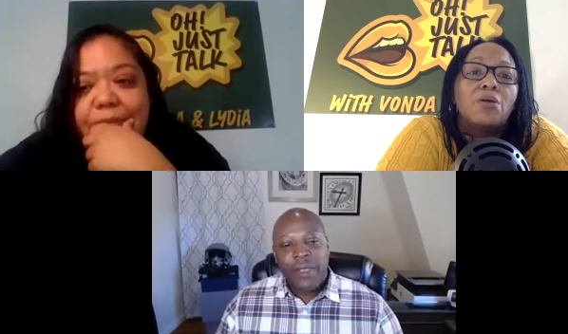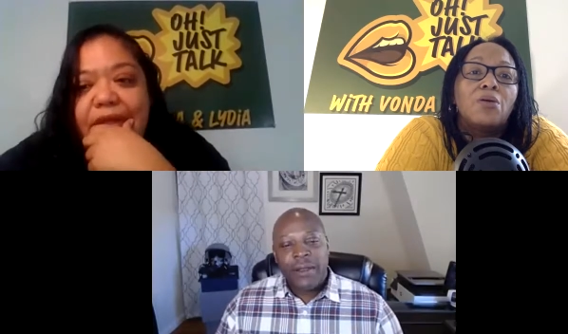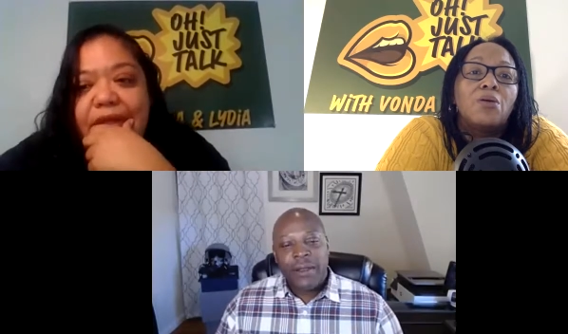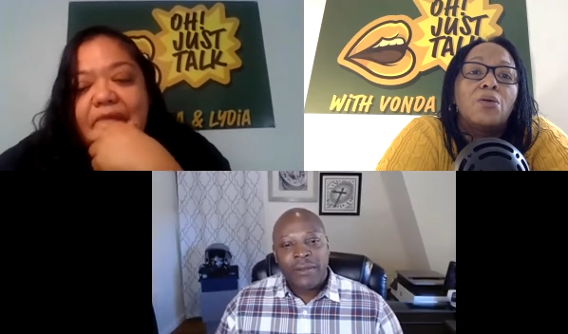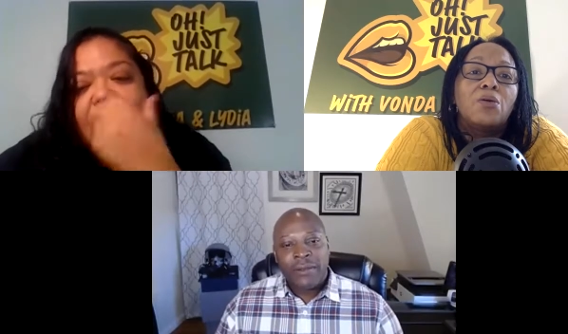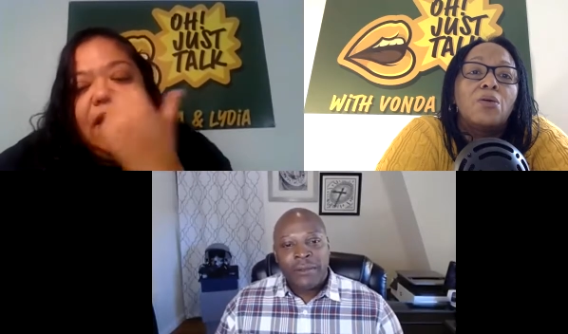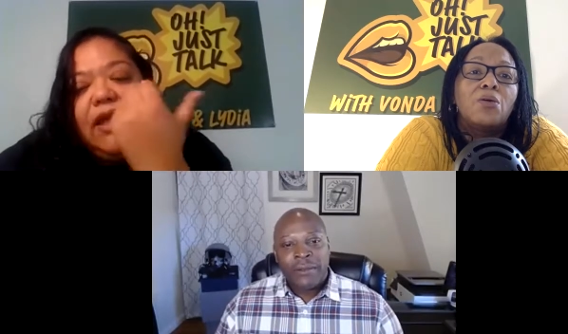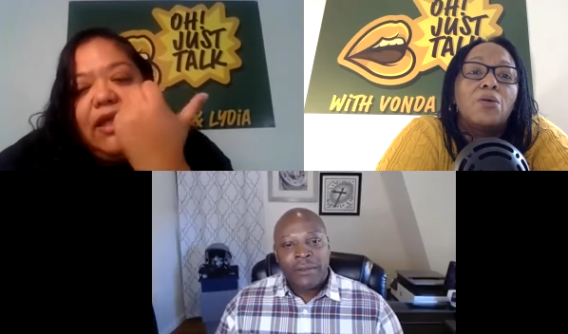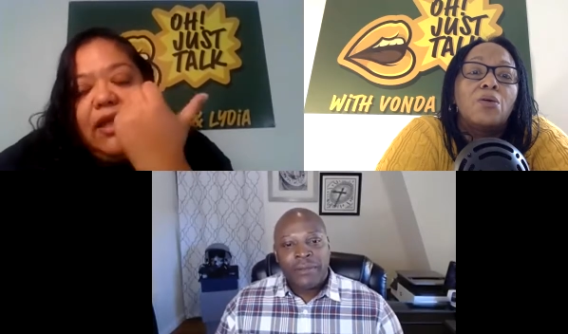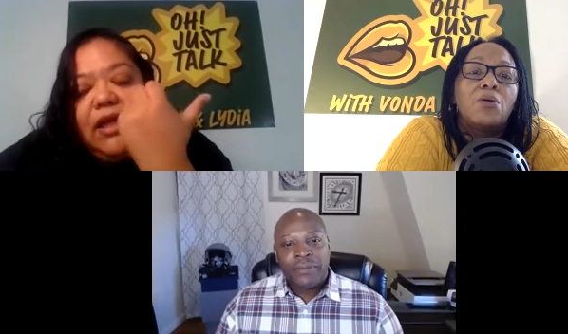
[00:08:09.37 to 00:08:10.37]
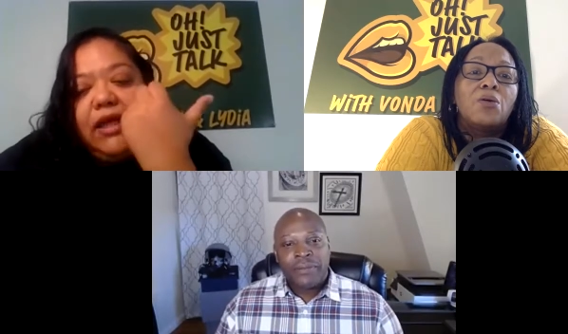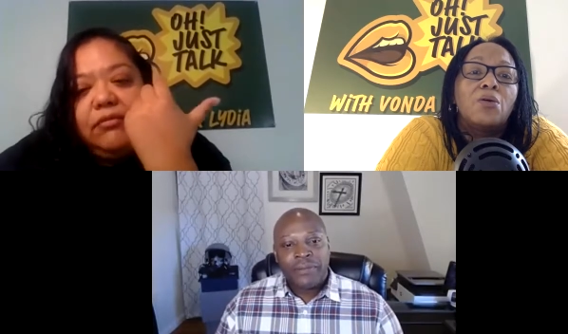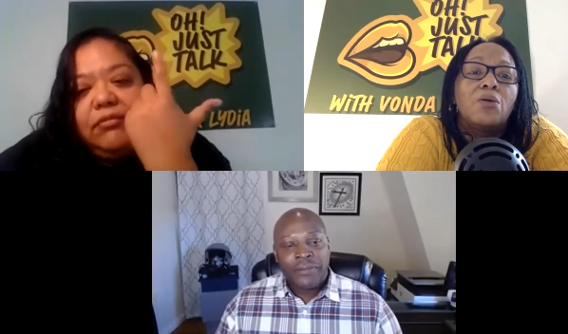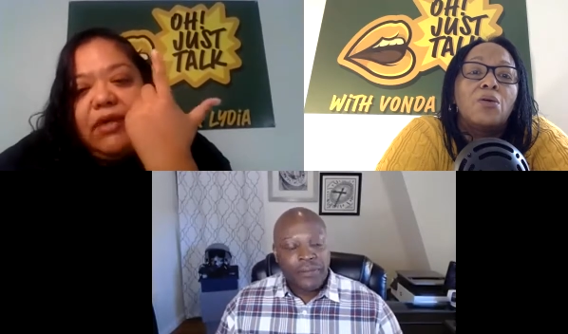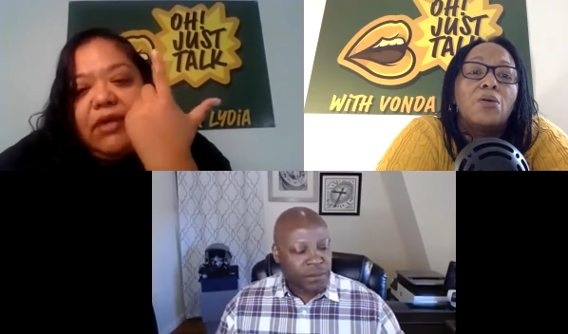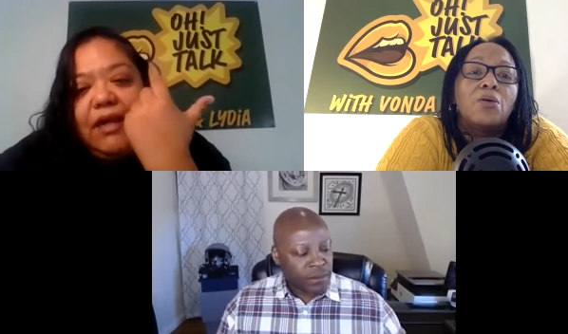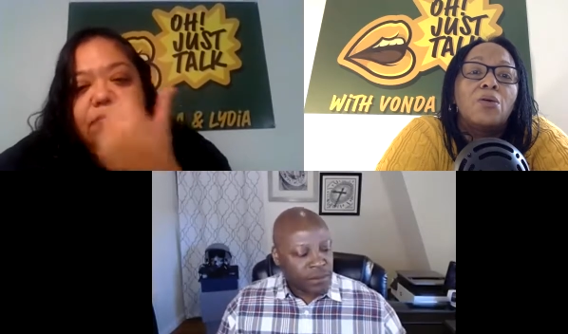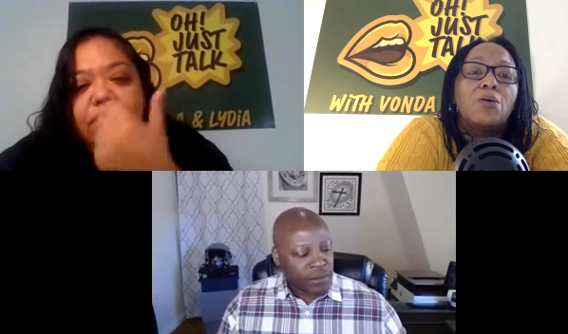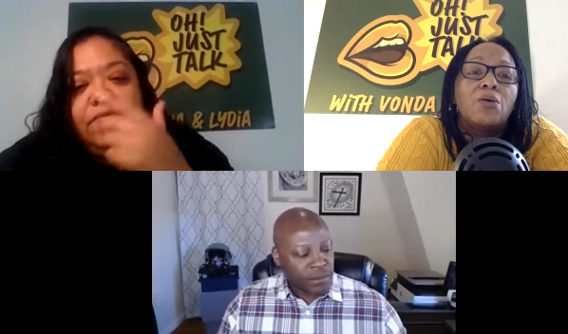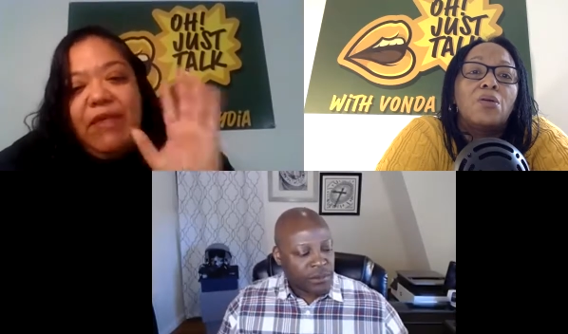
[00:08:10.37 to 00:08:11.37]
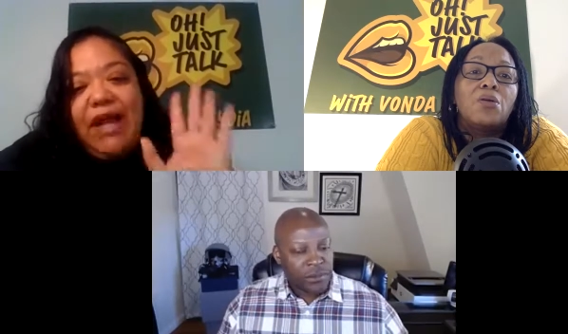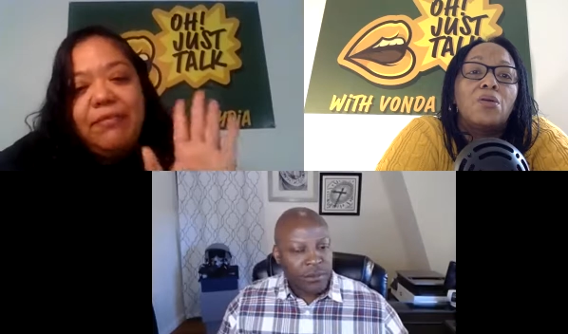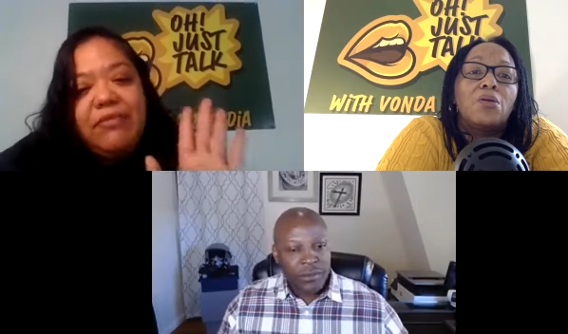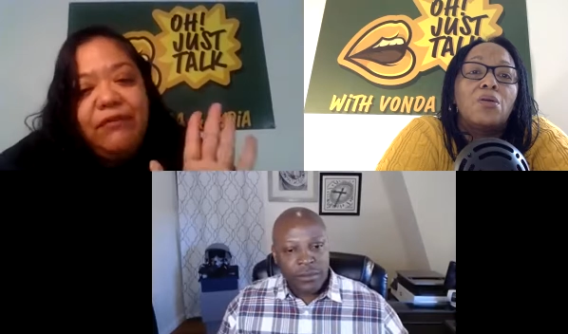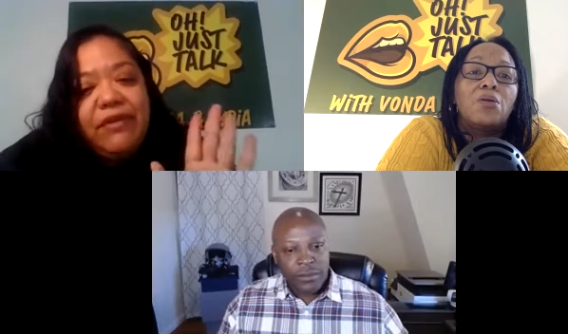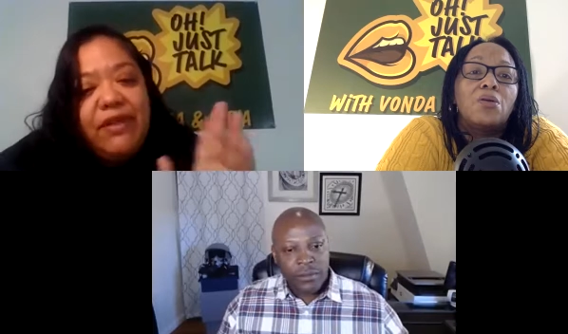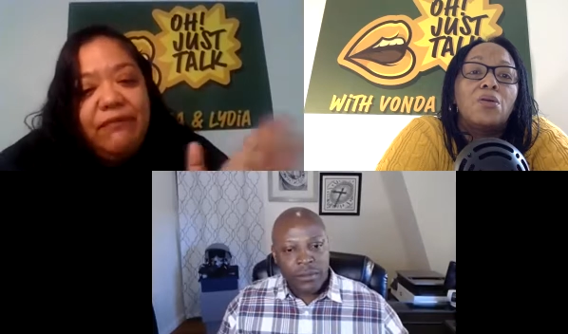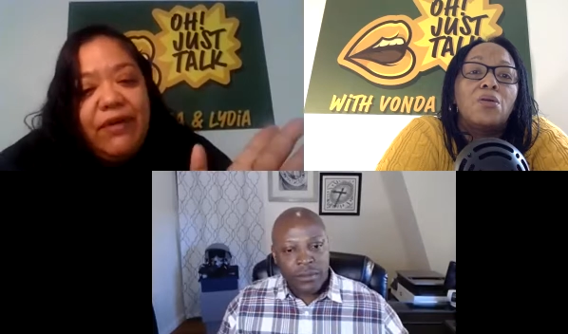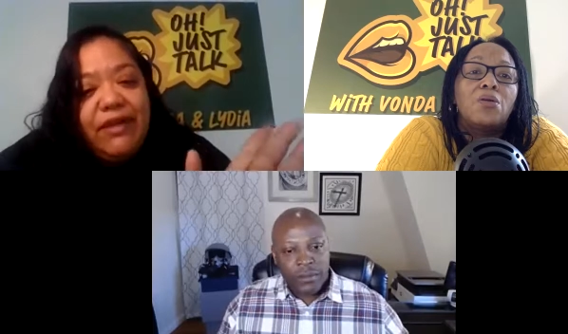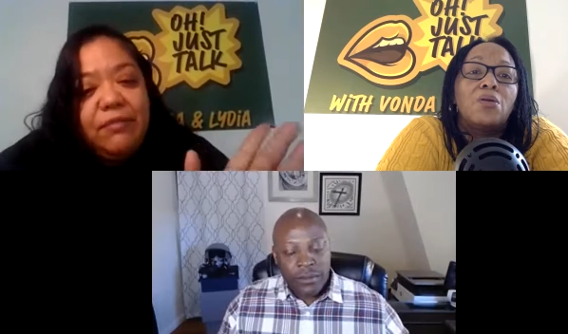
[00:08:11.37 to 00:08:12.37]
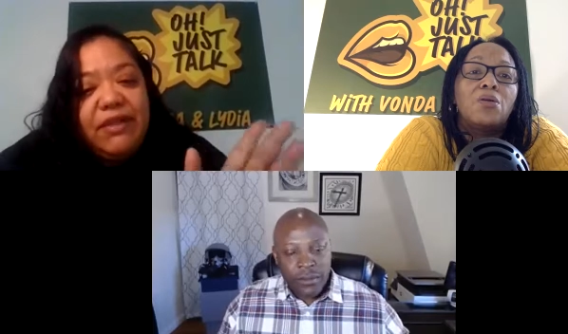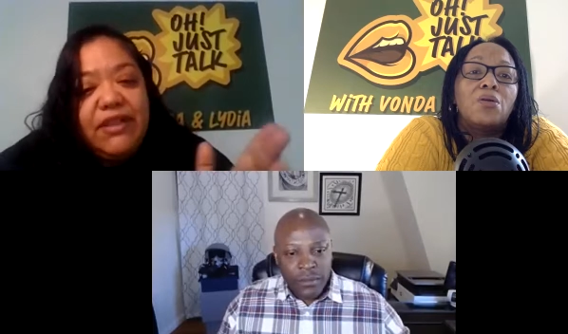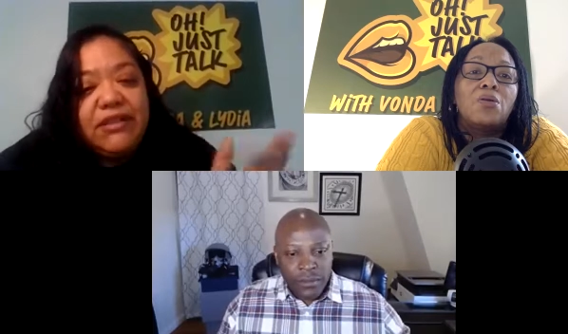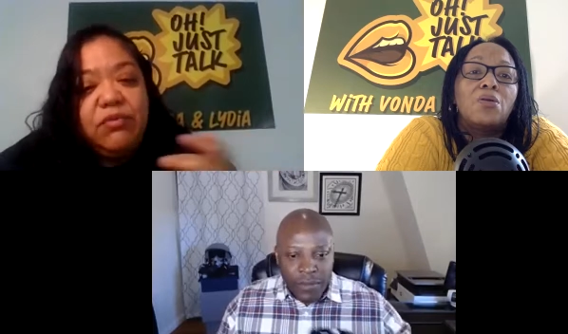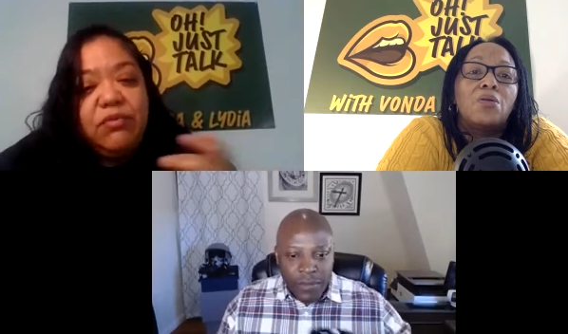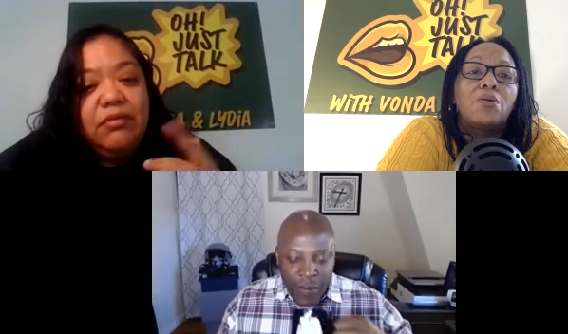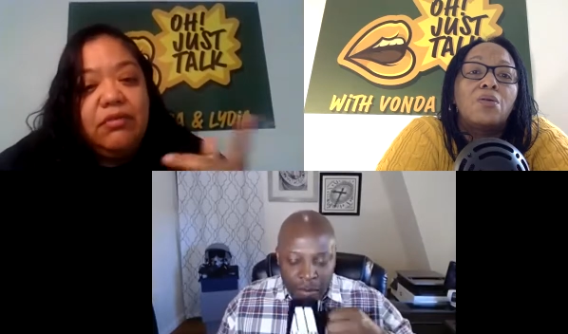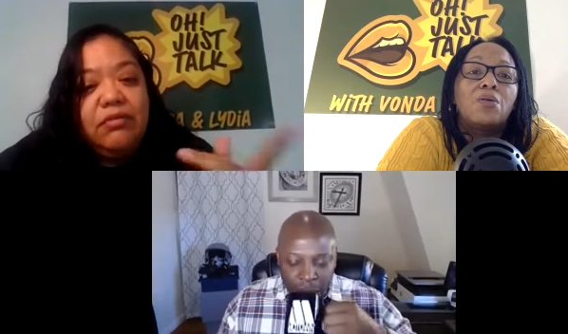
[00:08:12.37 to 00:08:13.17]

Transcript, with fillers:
Speaker 1: But um I'm I'm different than Vonda because we're